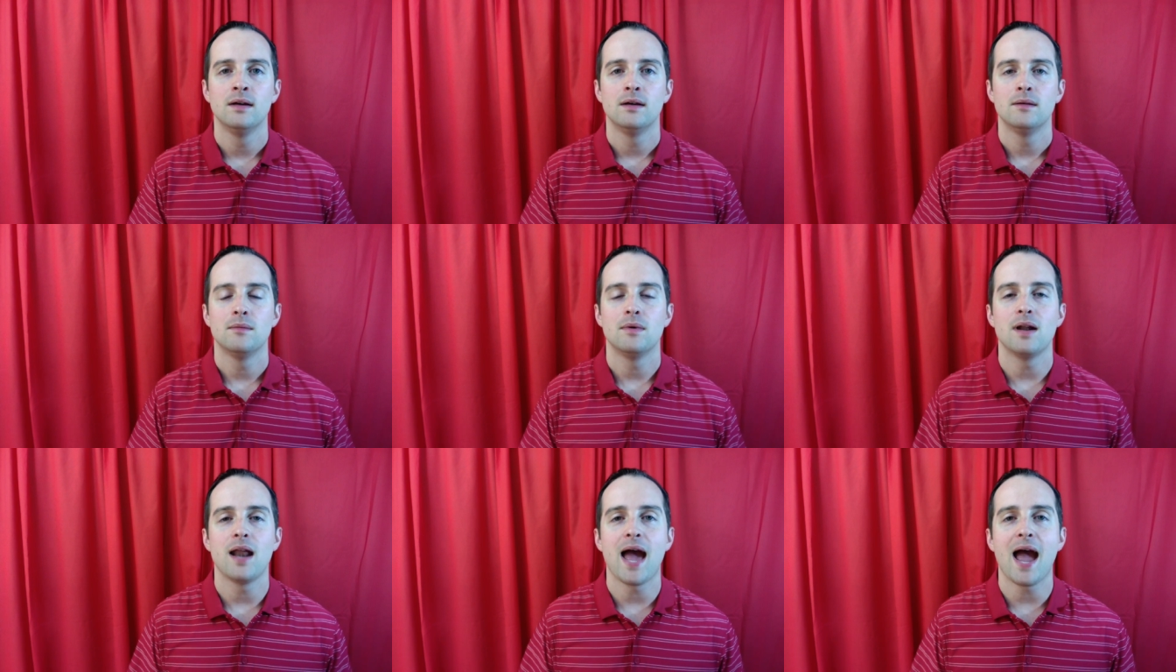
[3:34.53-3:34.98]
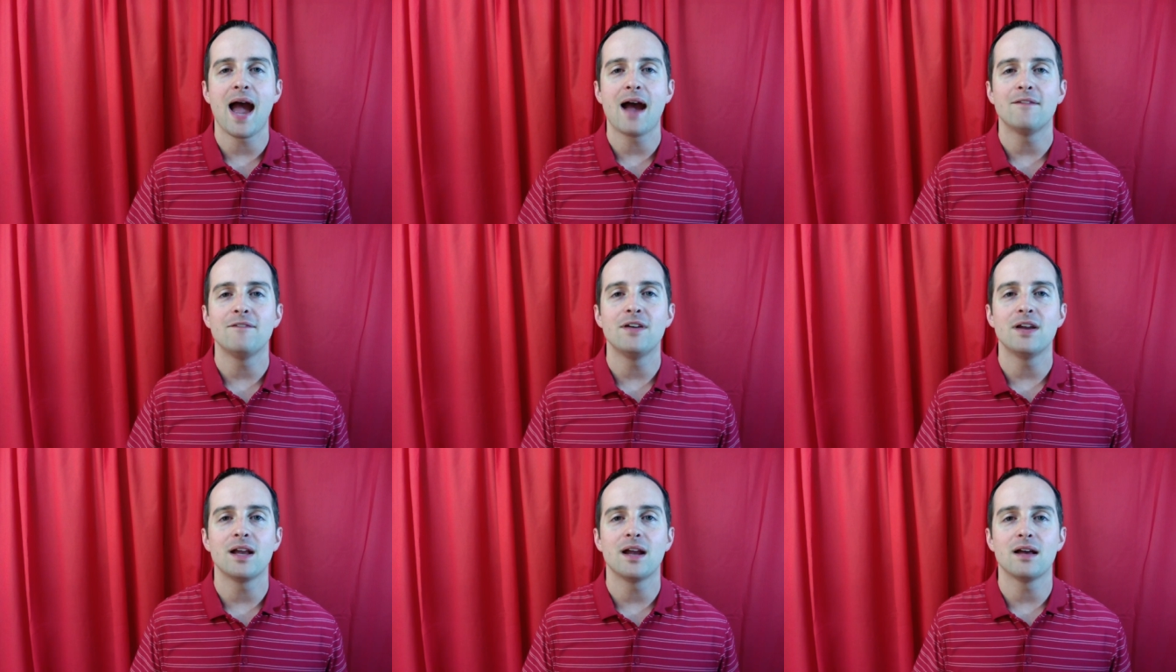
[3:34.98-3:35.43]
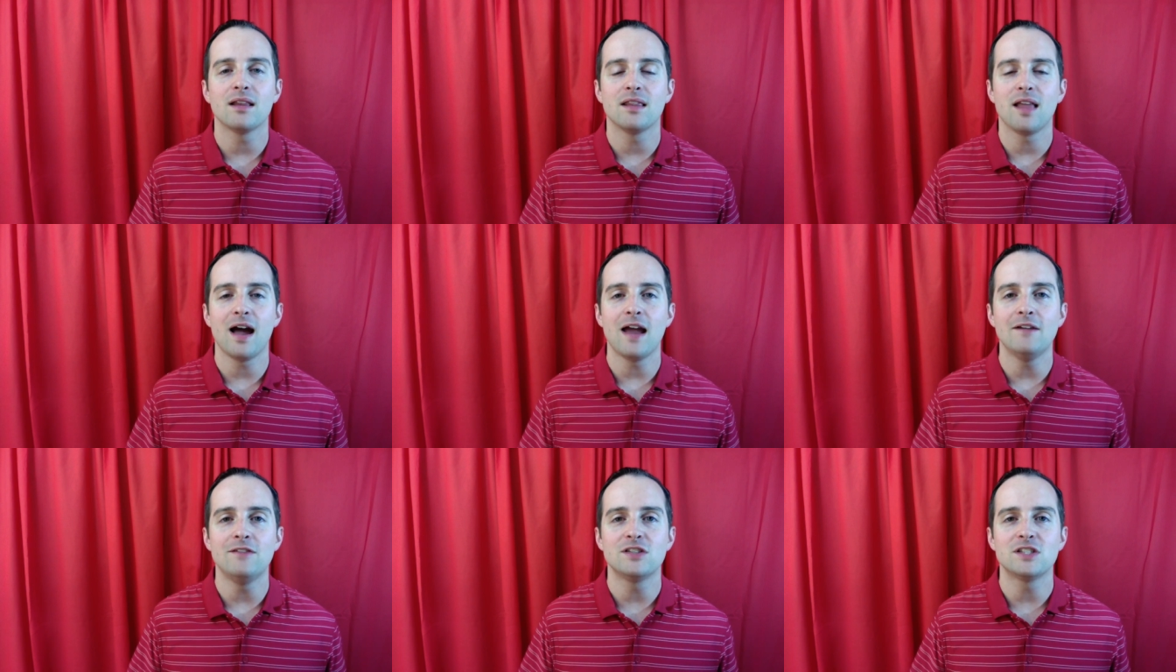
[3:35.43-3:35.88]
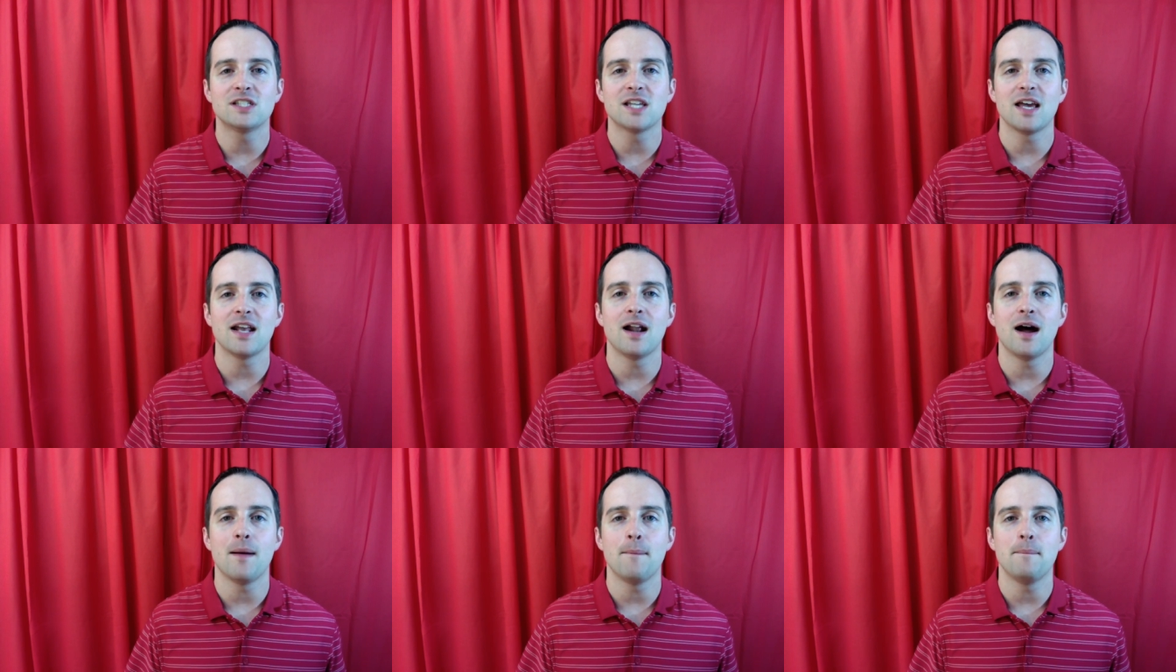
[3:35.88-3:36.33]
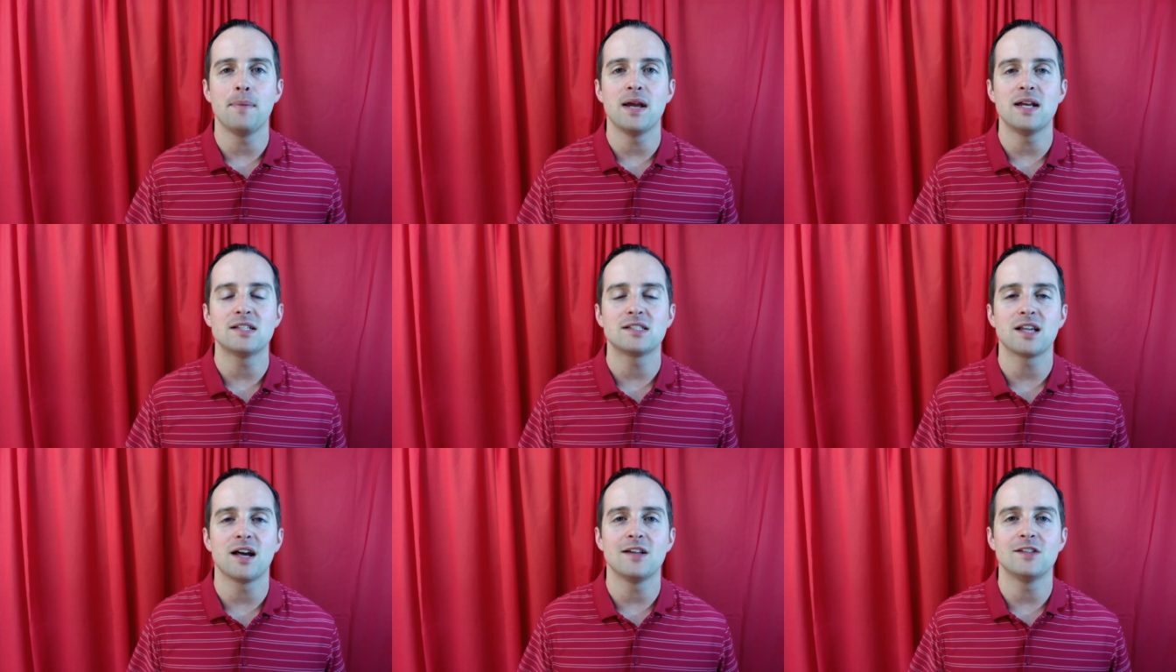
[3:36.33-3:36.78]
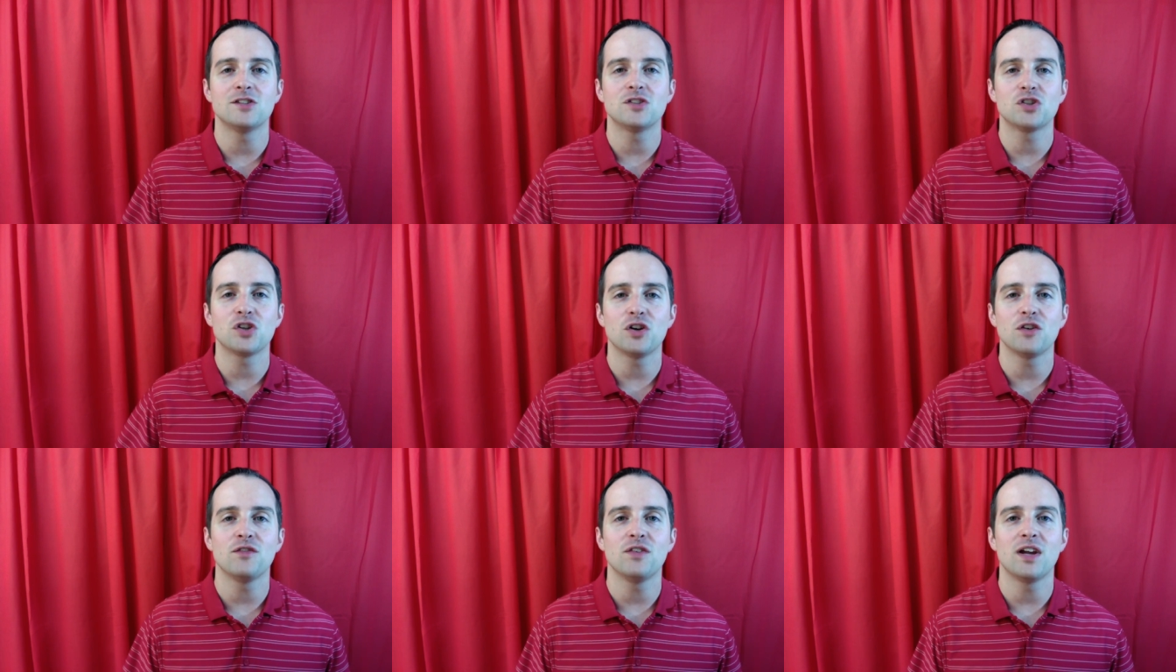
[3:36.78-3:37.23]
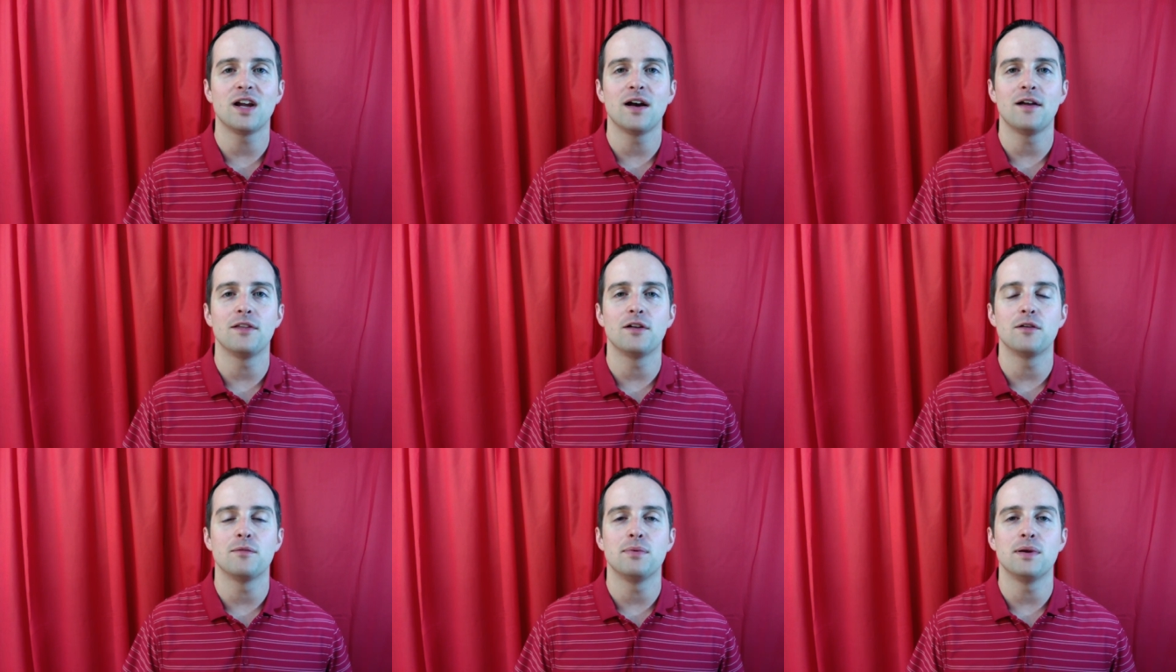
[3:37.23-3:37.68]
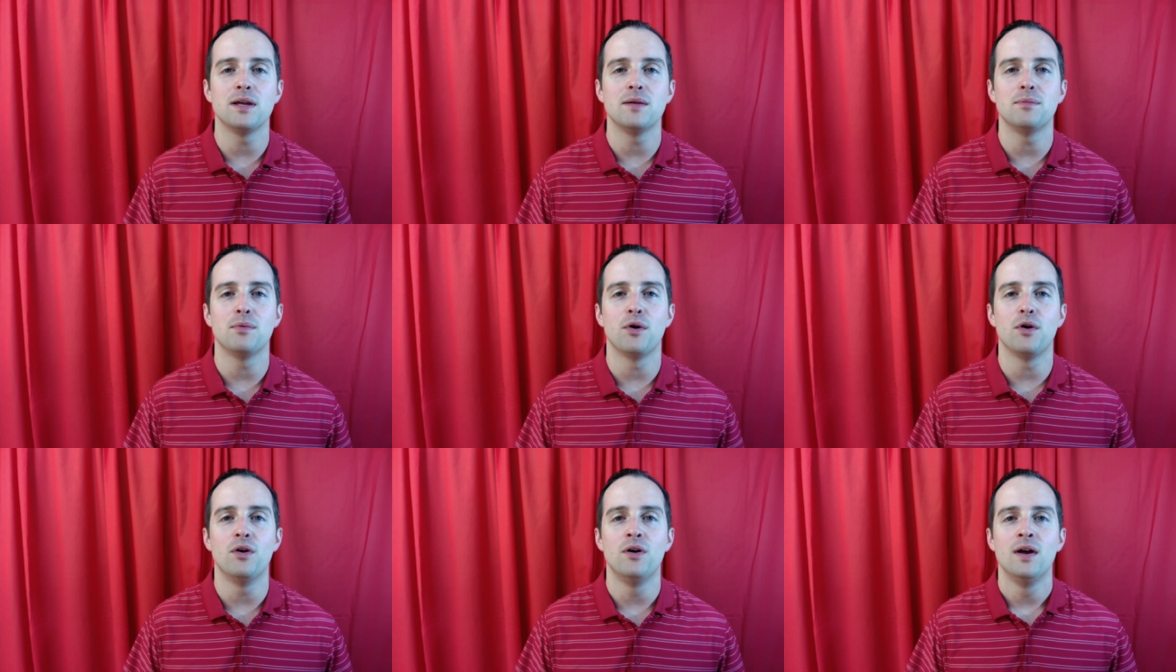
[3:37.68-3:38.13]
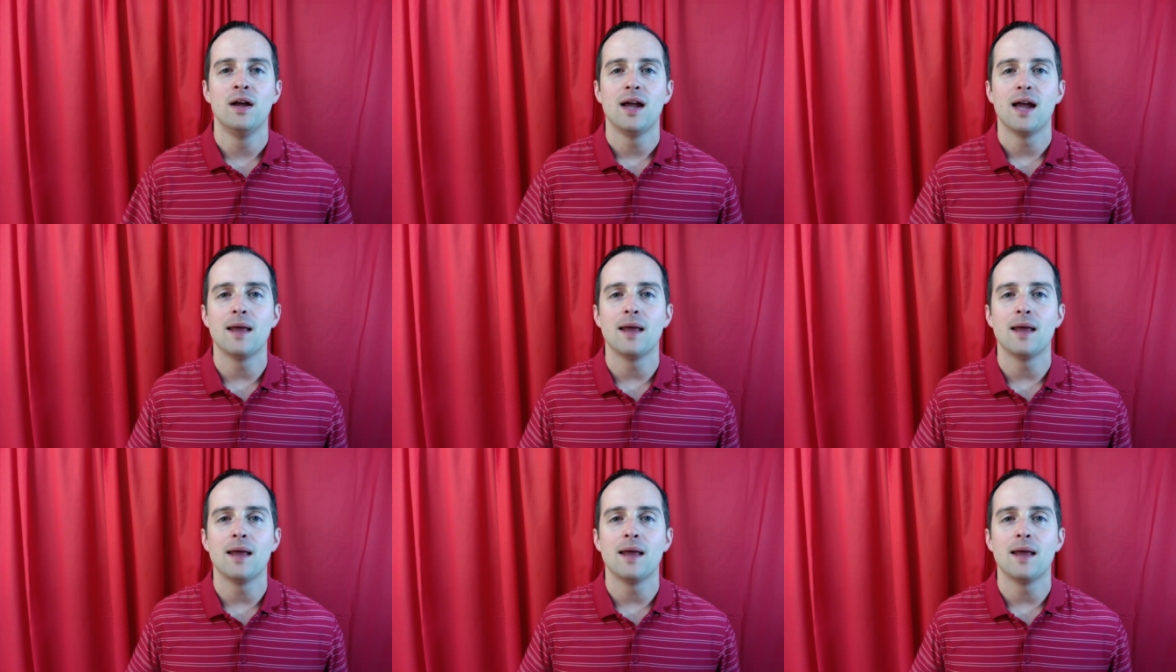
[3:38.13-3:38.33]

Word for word: But having a life set up based on serving other people